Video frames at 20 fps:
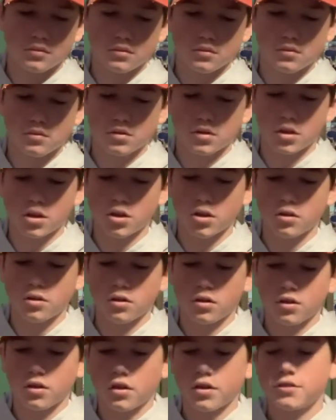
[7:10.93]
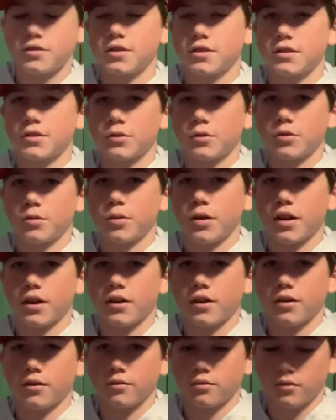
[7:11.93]
So, just ignore the
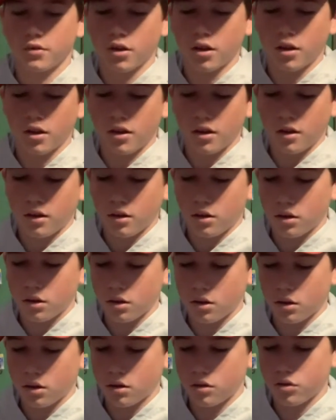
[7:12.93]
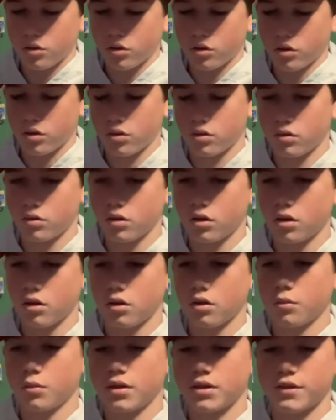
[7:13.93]
background. So,
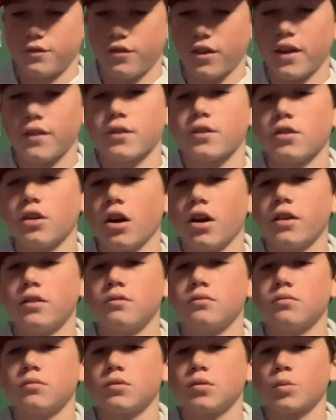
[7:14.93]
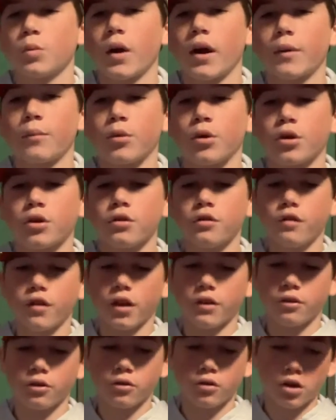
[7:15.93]
it's a favorite rod. It's Whitebird
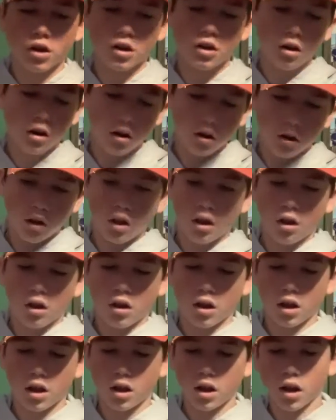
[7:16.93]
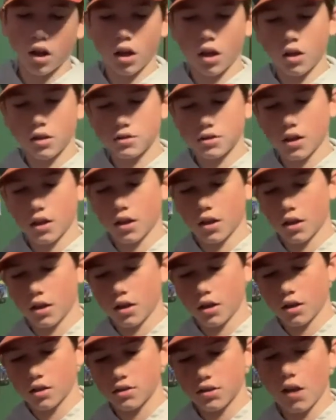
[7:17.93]
favorite rod. It is a
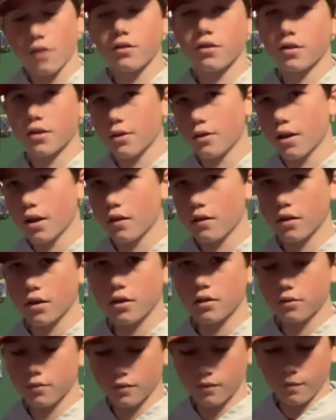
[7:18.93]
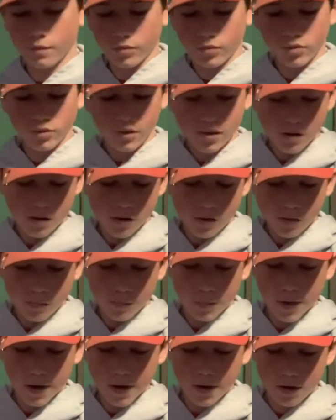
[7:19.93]
7.2 heavy,
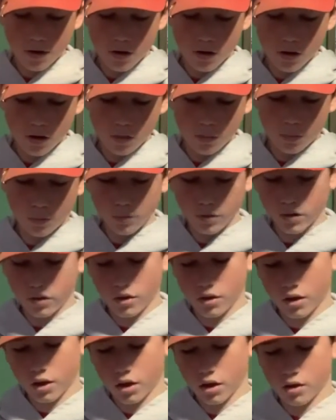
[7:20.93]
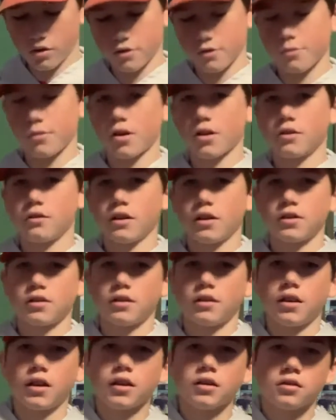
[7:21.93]
paired up with a Shimano
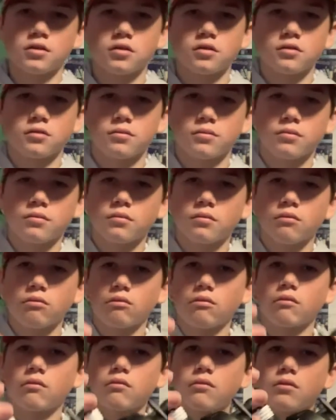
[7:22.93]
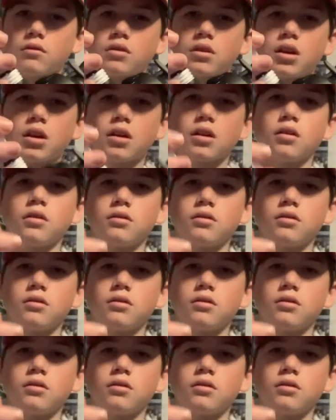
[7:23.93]
SLX. There.